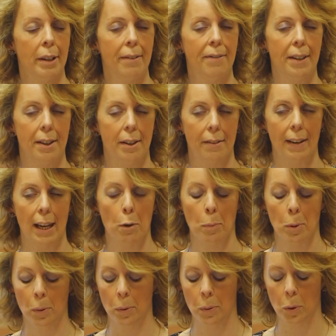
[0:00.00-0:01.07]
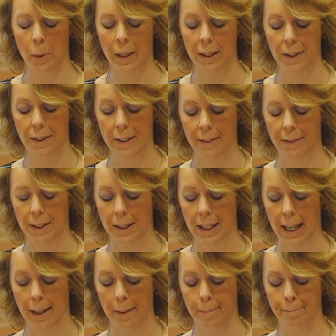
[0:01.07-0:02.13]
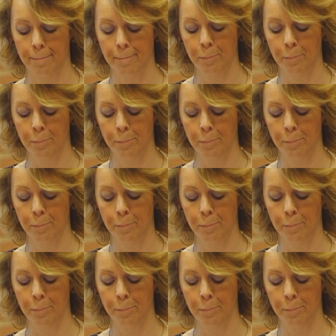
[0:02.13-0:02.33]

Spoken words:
the 5th of April 2017.